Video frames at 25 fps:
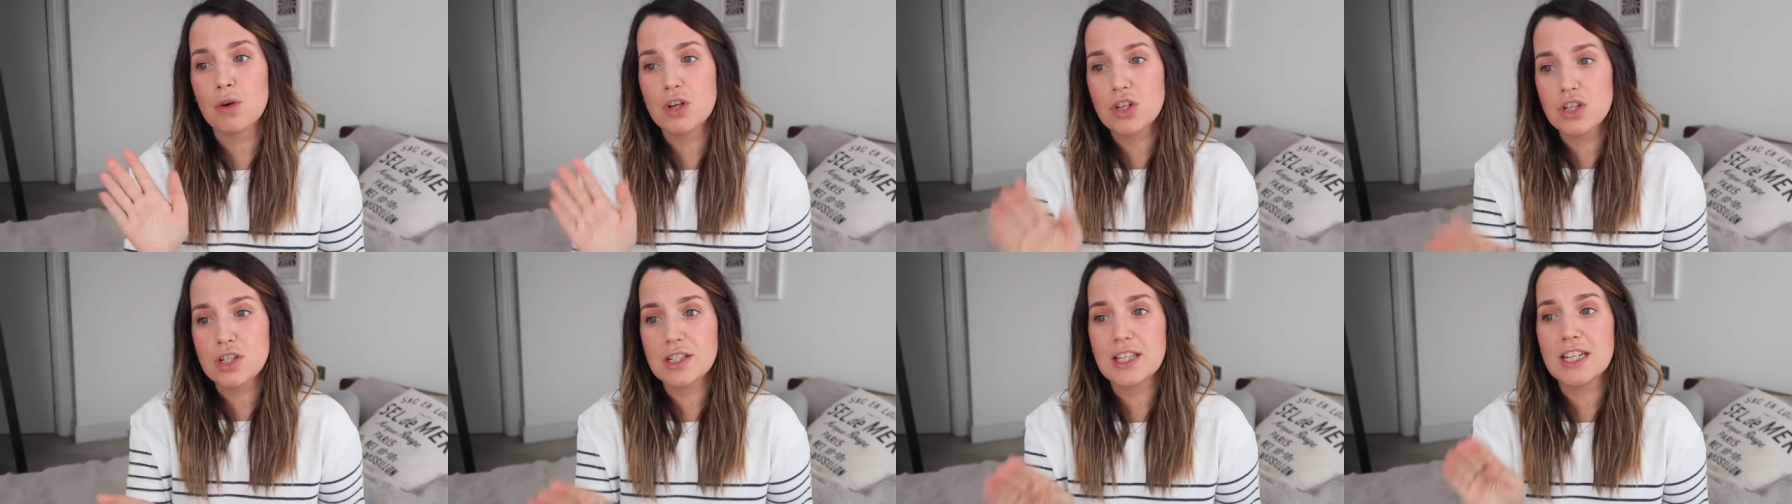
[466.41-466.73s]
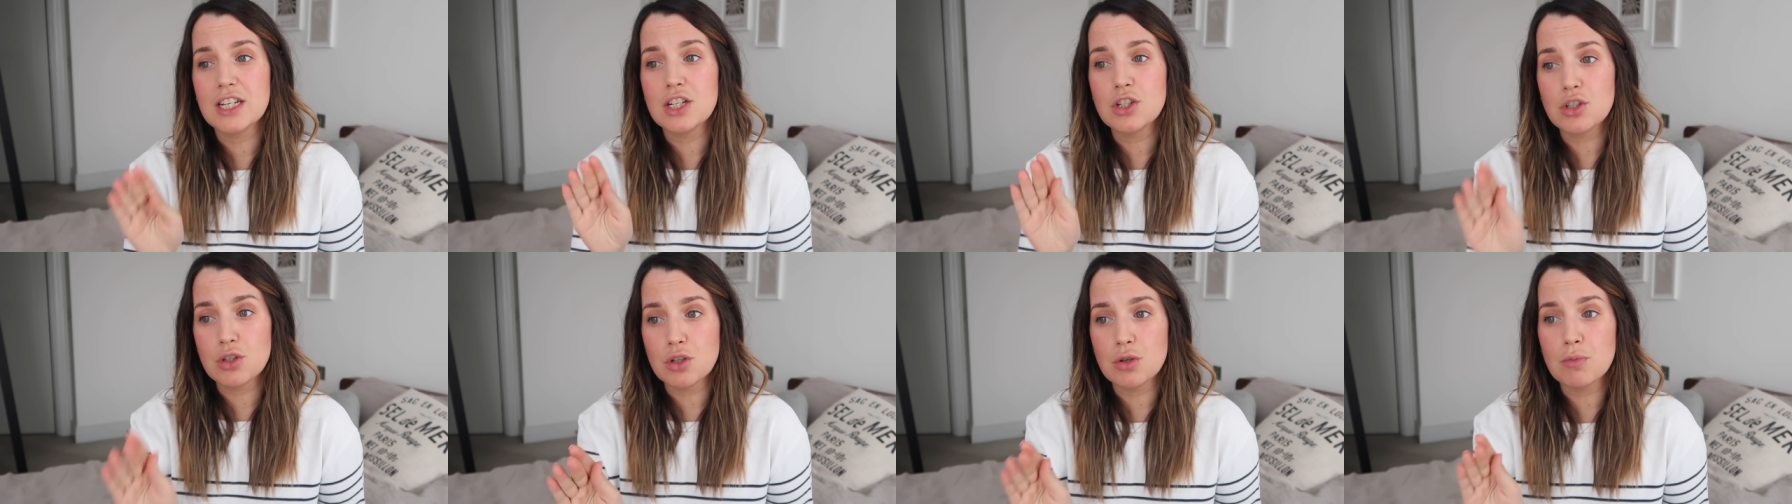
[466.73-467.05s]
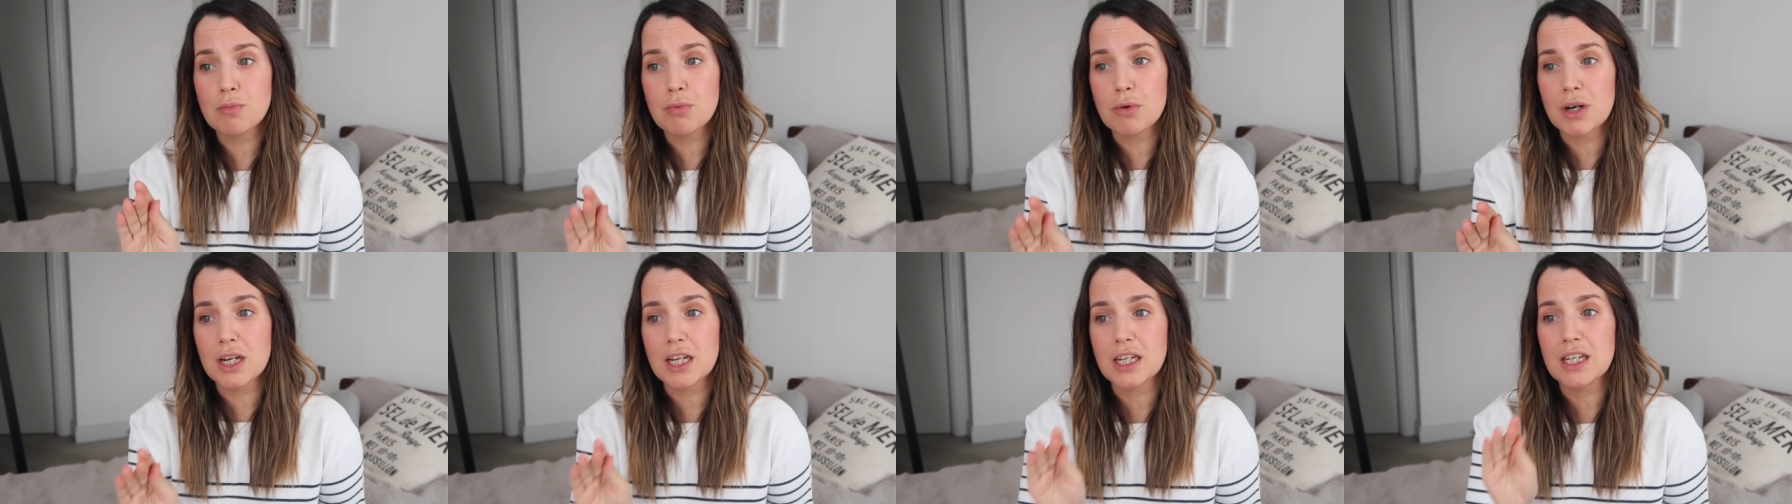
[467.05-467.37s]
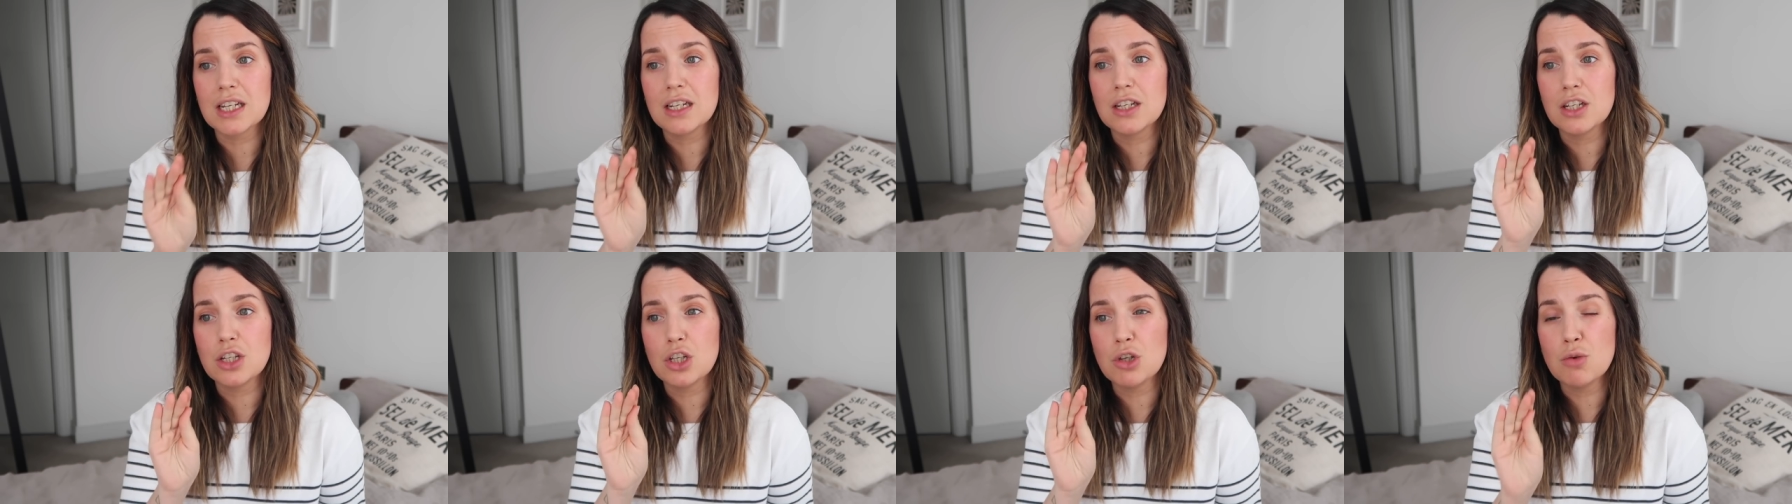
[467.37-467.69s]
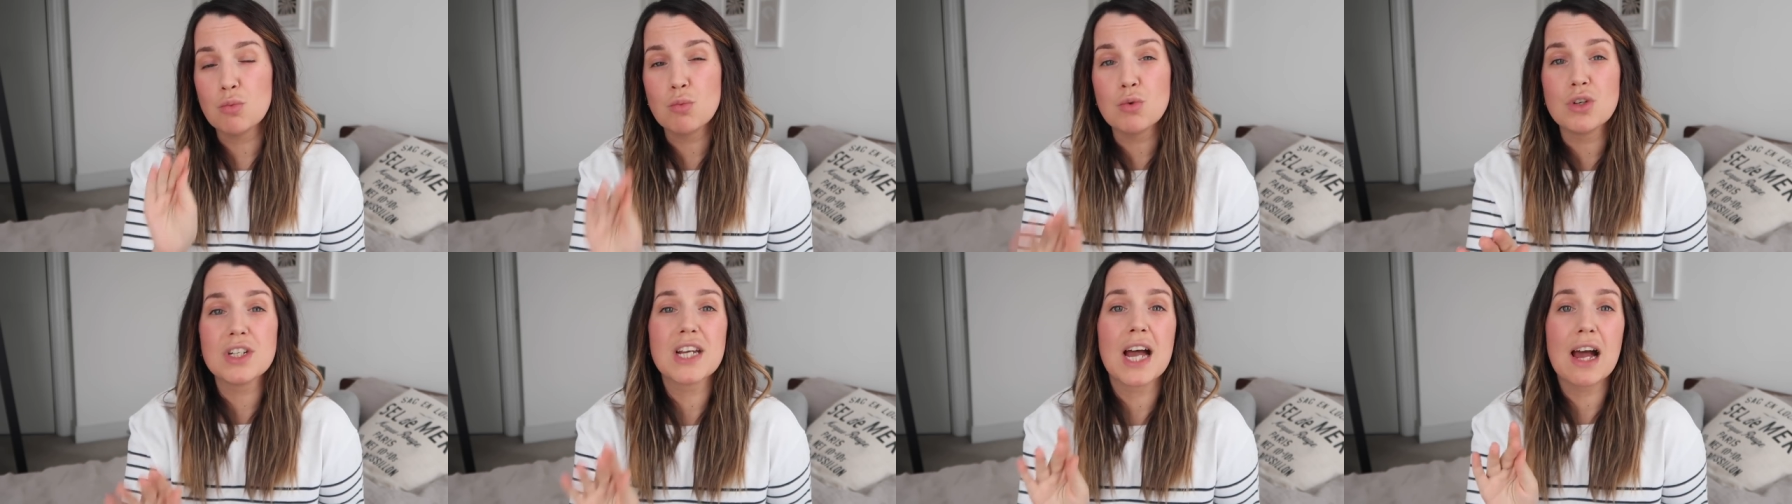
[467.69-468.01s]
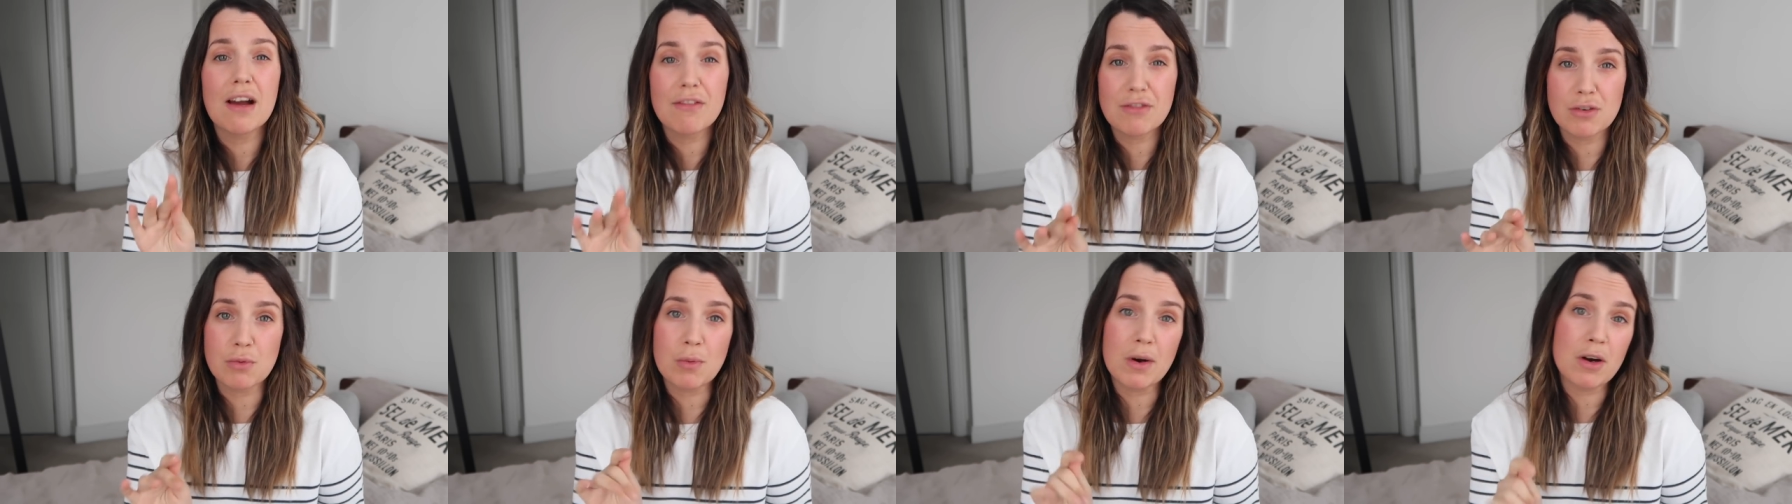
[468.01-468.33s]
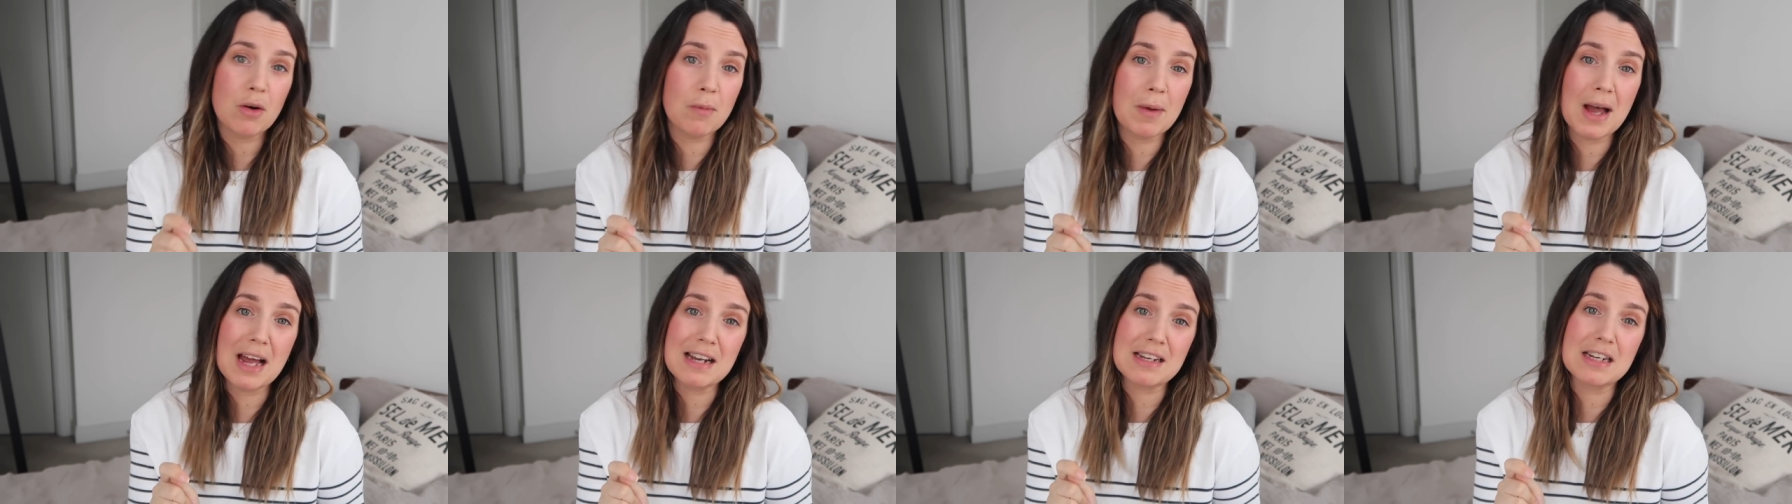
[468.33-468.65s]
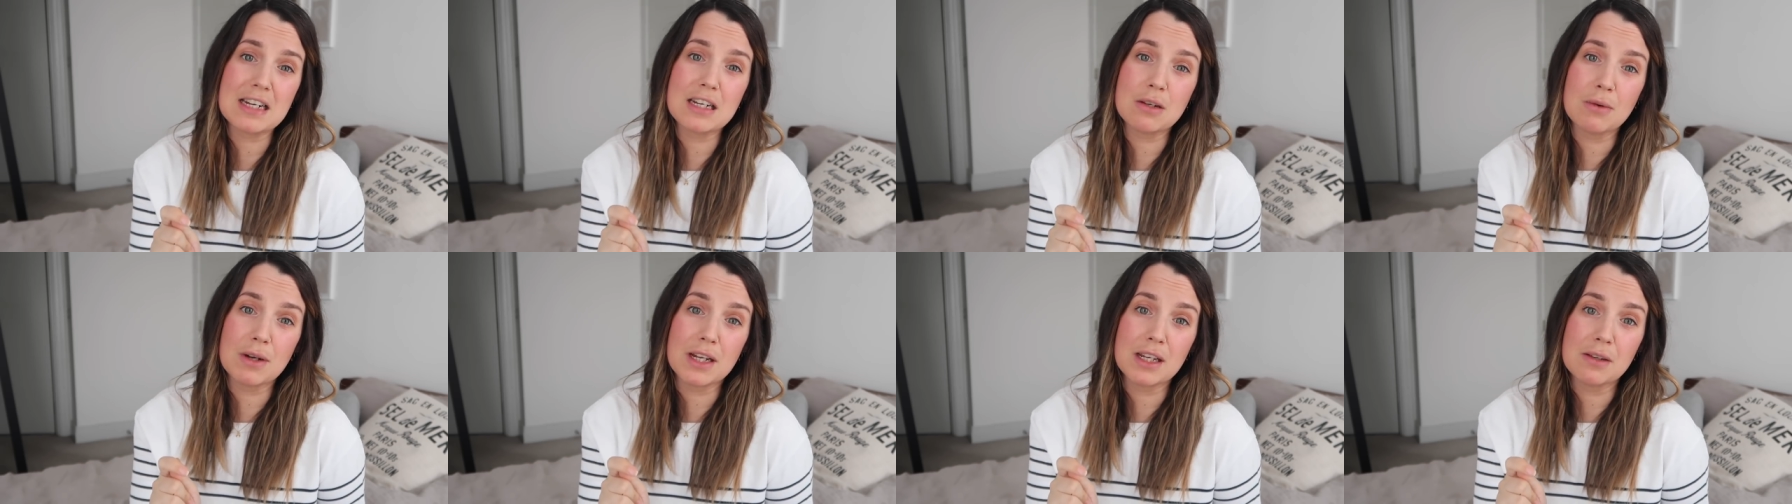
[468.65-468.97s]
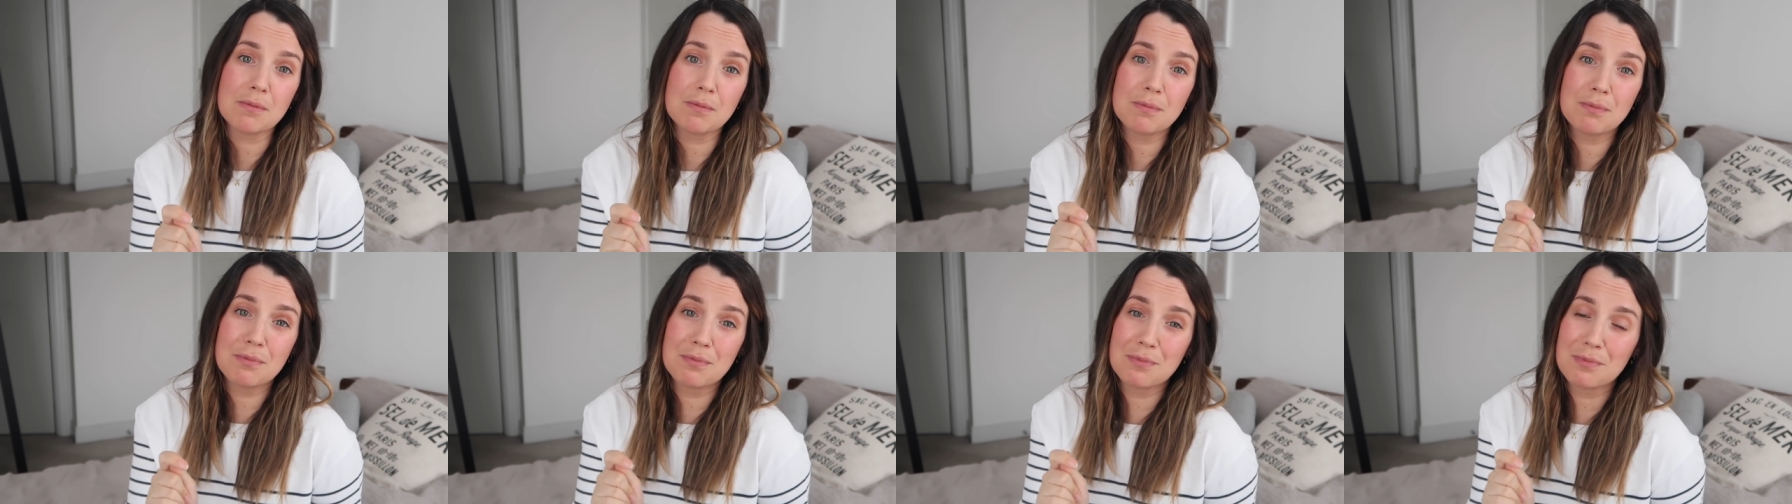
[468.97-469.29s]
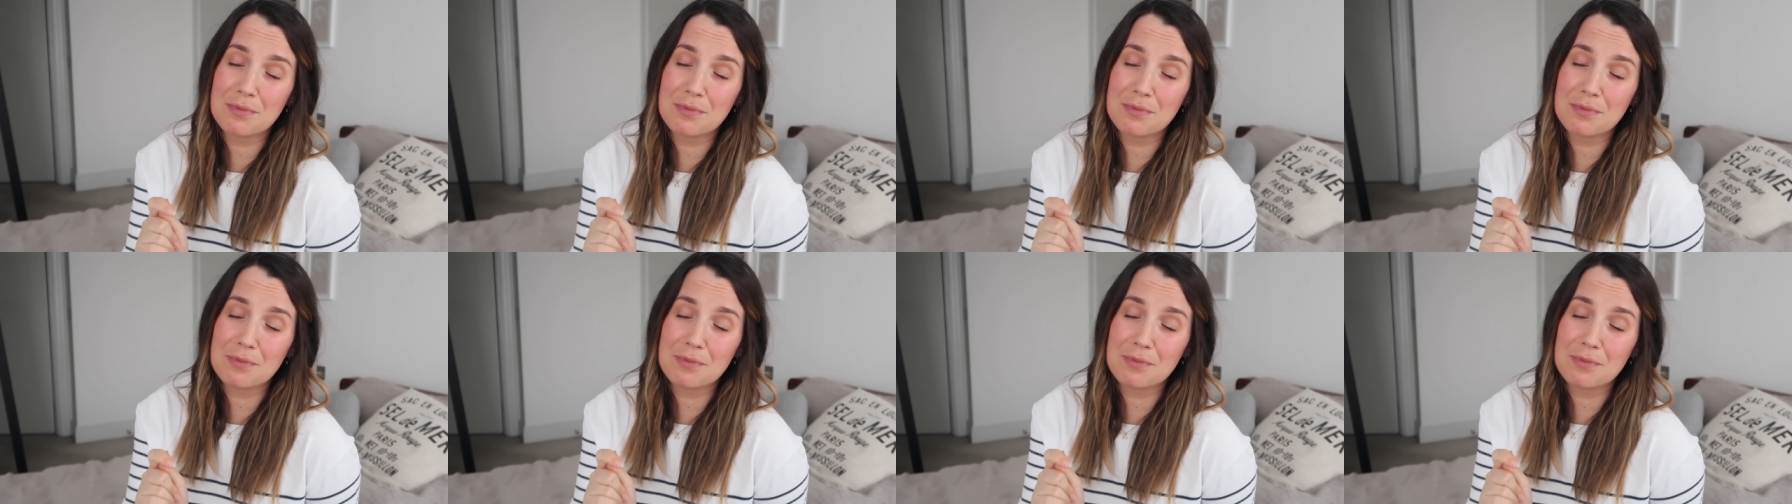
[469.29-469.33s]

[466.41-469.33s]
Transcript: once they do break, you would have to wear a pad anyway,